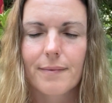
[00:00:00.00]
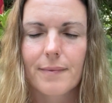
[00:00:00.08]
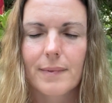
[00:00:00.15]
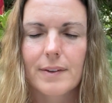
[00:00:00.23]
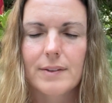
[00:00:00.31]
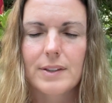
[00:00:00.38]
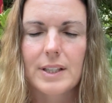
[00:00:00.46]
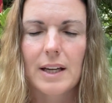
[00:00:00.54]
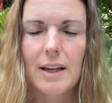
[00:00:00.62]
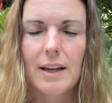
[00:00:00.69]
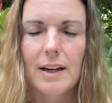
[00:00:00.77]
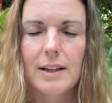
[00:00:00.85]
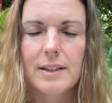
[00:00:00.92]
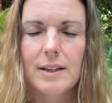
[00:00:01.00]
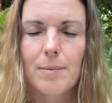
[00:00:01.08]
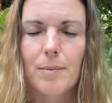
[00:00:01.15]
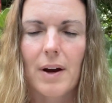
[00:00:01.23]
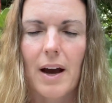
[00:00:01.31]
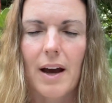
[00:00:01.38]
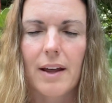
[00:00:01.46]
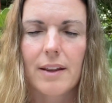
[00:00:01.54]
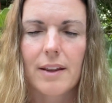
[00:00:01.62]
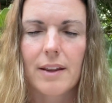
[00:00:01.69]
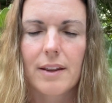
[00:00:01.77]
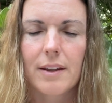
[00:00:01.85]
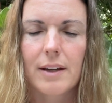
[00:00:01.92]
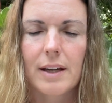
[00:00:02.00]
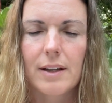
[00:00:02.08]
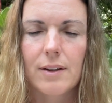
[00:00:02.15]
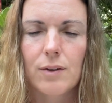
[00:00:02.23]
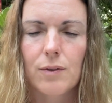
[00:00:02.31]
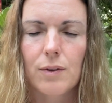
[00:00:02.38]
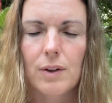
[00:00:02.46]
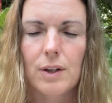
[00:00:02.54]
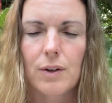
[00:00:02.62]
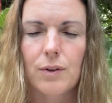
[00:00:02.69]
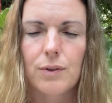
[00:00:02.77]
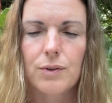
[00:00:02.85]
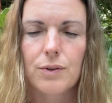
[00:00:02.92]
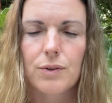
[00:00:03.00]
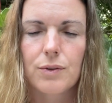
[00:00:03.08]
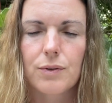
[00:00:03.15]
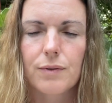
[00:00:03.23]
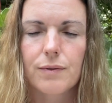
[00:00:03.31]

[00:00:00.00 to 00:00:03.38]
and taking a deep breath in through the nose,